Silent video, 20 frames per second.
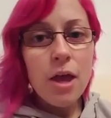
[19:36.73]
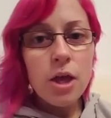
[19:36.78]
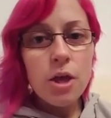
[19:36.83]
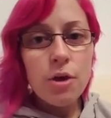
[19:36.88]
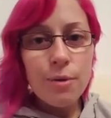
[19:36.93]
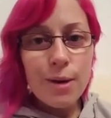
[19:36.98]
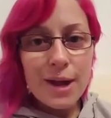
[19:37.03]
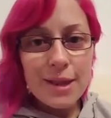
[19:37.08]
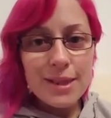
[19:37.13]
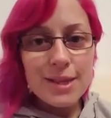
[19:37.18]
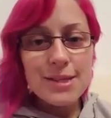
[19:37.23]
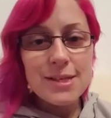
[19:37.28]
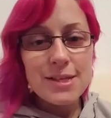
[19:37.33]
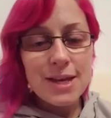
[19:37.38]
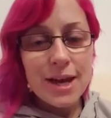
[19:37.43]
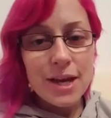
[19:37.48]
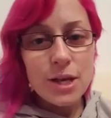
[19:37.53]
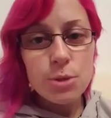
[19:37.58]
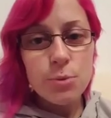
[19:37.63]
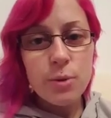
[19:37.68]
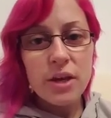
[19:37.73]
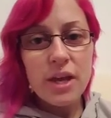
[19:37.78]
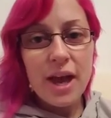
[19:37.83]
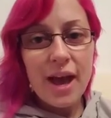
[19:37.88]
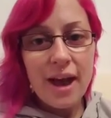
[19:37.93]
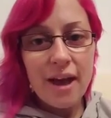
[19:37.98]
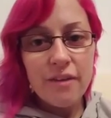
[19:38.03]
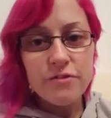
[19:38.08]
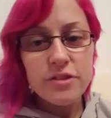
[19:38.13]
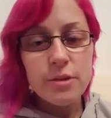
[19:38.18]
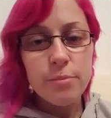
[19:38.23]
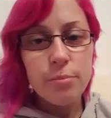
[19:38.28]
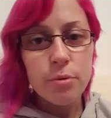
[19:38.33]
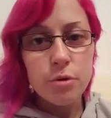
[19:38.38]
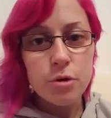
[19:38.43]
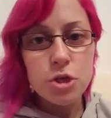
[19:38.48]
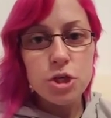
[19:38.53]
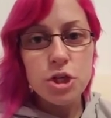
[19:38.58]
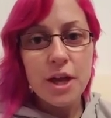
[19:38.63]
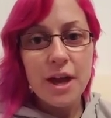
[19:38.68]
You're at the stage where you have to
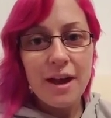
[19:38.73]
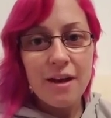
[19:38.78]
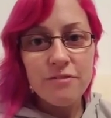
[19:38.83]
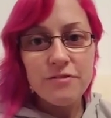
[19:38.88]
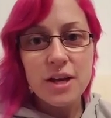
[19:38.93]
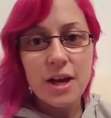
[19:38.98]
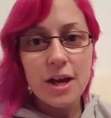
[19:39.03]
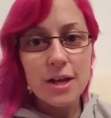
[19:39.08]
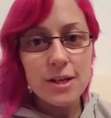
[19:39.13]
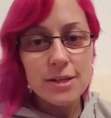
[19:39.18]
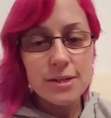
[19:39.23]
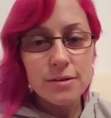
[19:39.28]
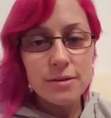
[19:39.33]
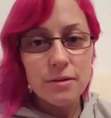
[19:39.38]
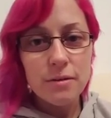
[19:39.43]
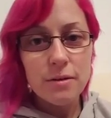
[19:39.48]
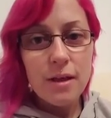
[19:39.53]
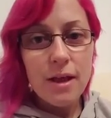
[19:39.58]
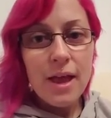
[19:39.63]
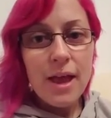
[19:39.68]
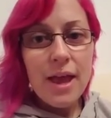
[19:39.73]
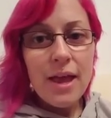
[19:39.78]
push, you have to hustle.